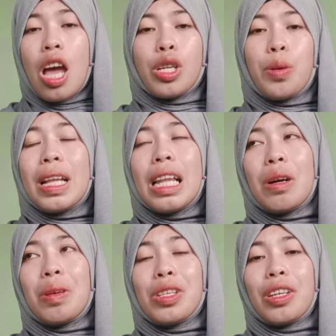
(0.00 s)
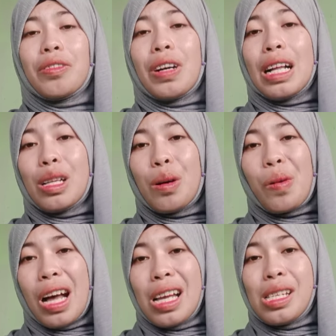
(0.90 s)
Human language developed
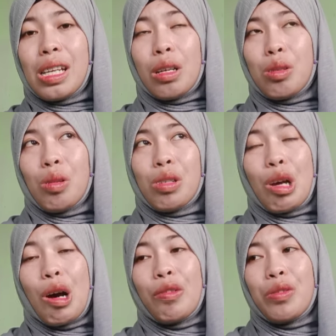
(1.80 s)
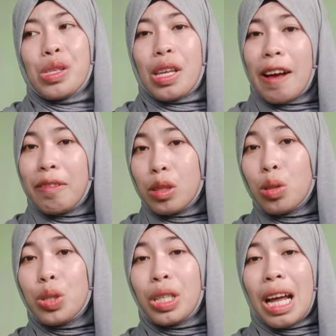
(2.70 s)
as a result of this
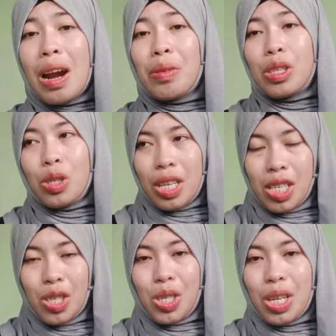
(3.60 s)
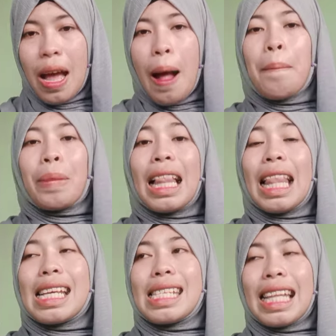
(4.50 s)
evolutionary change.
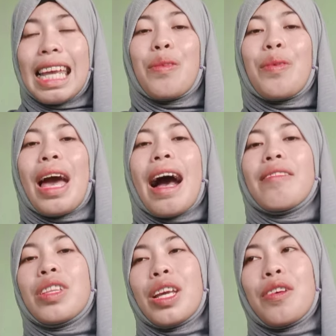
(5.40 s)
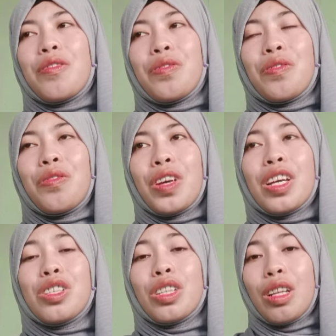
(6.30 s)
Lastly, we have the
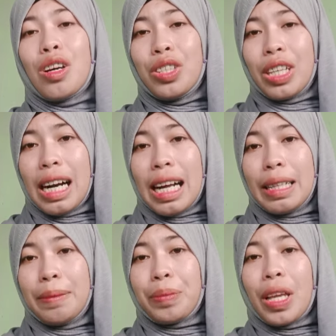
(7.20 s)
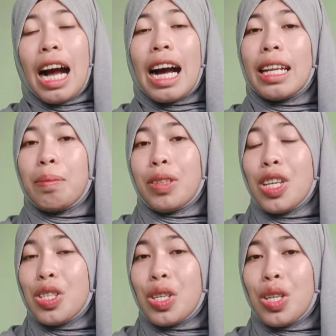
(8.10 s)
physiological
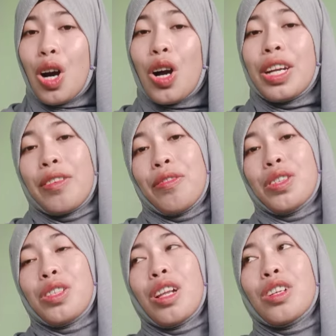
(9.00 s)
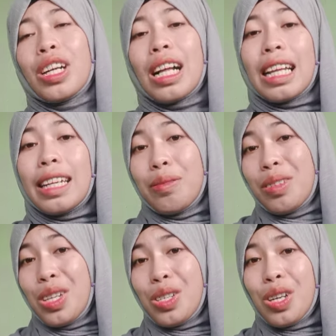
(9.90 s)
adaptation, or the physiological
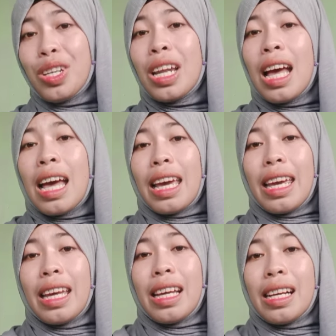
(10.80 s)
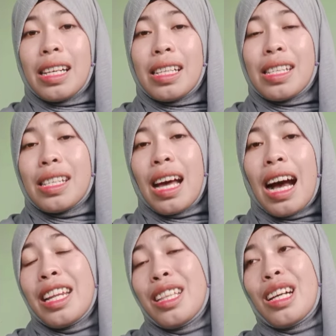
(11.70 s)
adaptation is
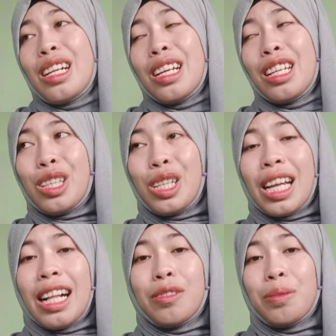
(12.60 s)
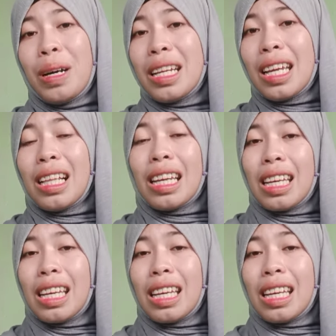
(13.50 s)
an internal body